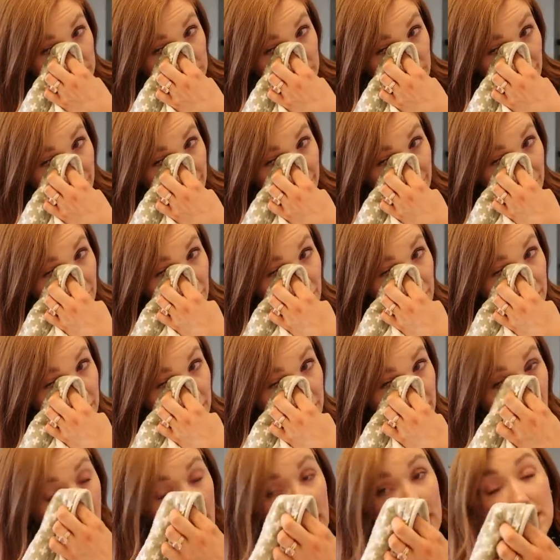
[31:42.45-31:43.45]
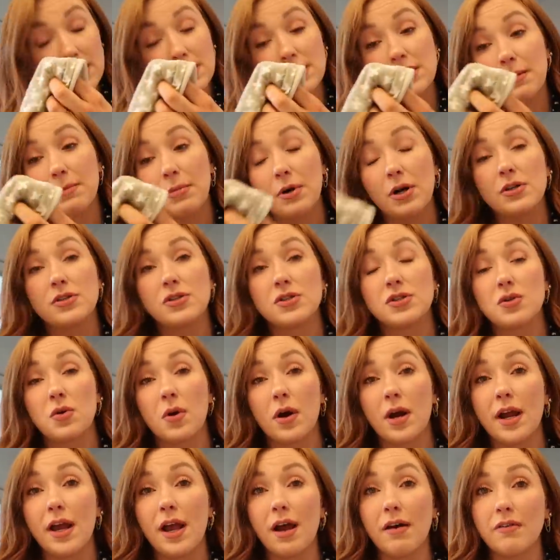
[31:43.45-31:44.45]
So that is the birth
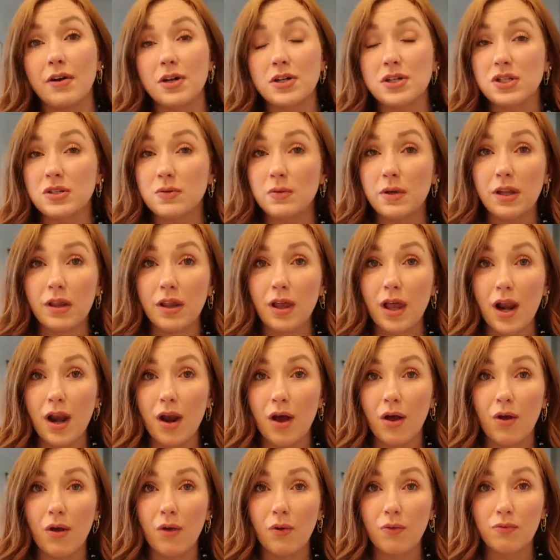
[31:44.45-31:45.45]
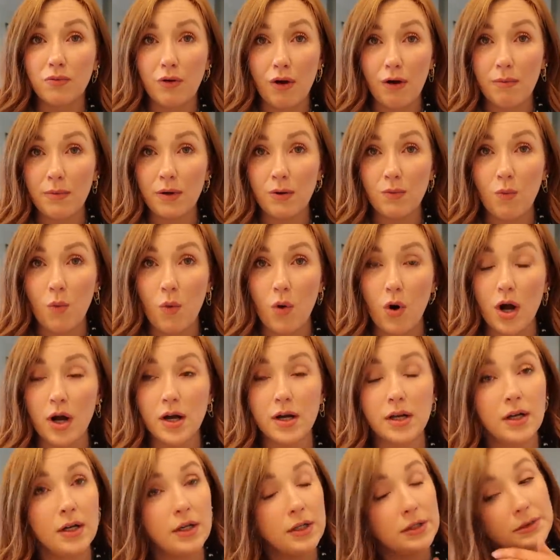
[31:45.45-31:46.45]
story of our sweet little Roman
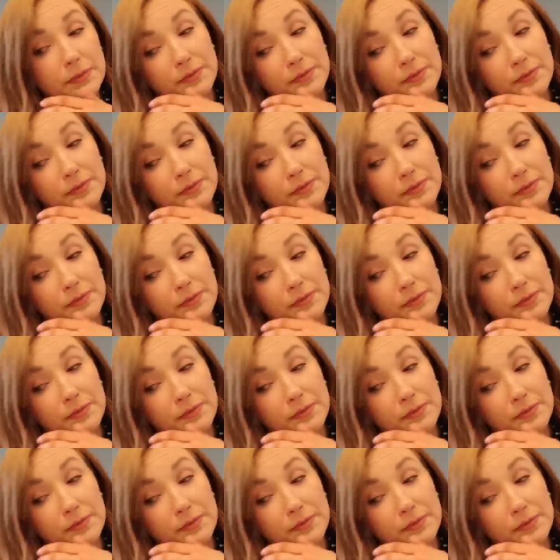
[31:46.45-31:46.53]
ward.